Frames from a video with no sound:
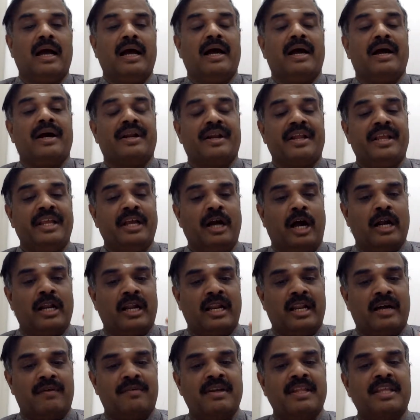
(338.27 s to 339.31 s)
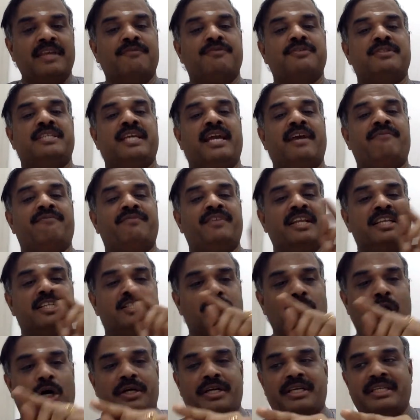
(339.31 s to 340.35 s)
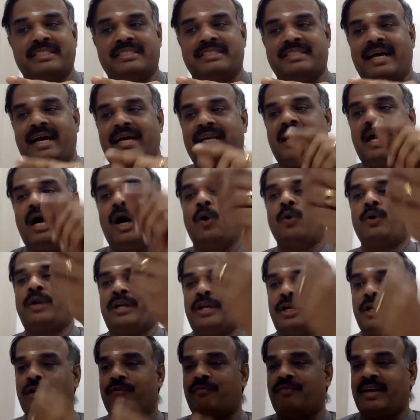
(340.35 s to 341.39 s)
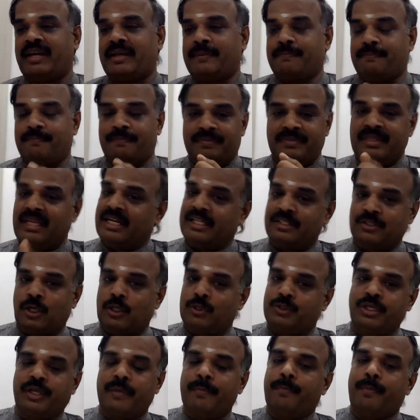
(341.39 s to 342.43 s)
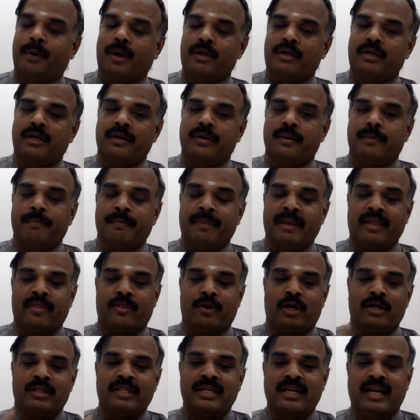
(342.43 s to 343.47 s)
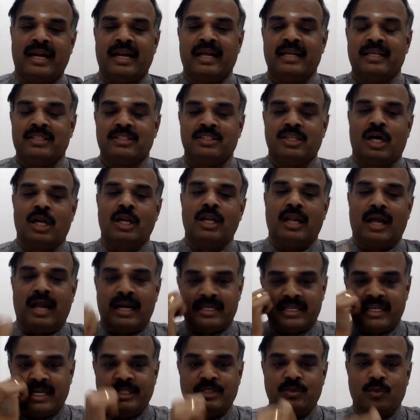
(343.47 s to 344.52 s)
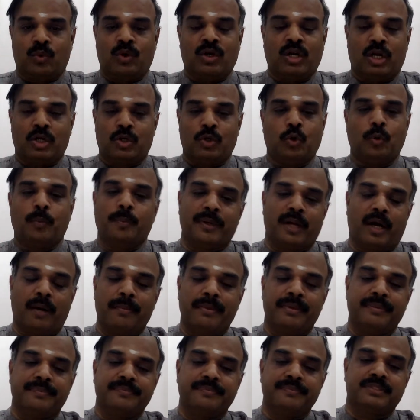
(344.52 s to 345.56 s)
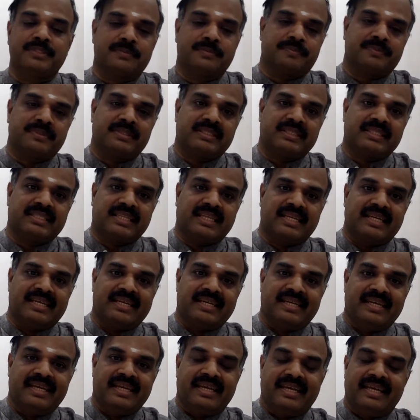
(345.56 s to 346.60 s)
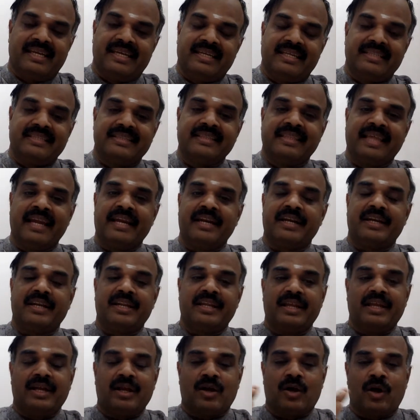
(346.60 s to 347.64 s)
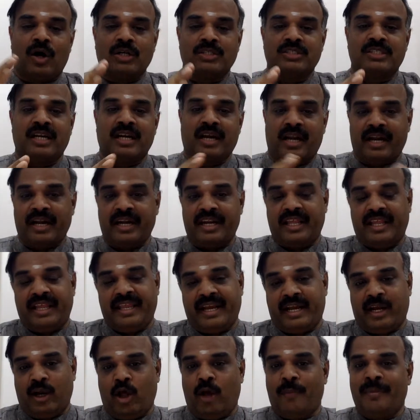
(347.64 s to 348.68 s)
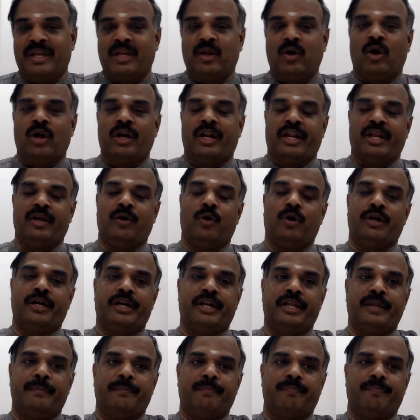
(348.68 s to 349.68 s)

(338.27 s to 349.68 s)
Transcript: Reorder level, if safety stock is there, how to identify, that is also important. Based on that, solve at least one or two problems. Then concentrate economic ordering quantity.